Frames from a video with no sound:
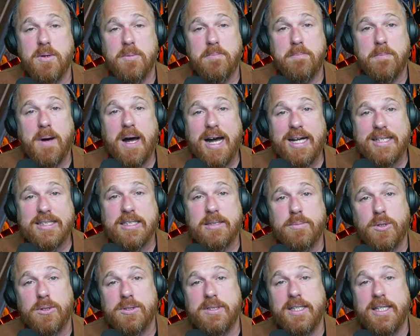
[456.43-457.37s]

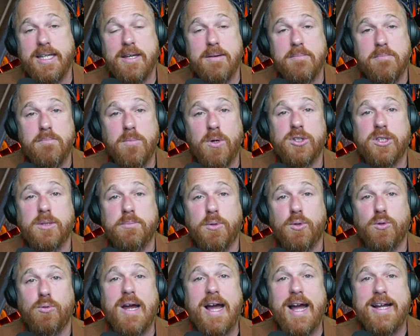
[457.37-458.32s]
possible to get multiple
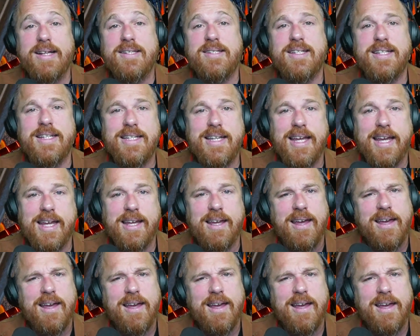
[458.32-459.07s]
rides in a day